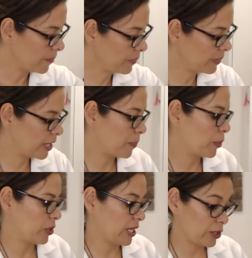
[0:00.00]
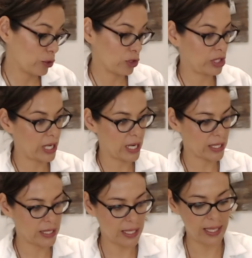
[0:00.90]
the potato
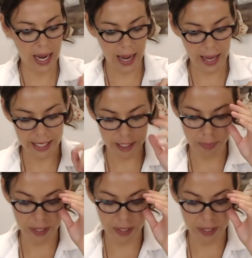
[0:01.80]
starch in a high-speed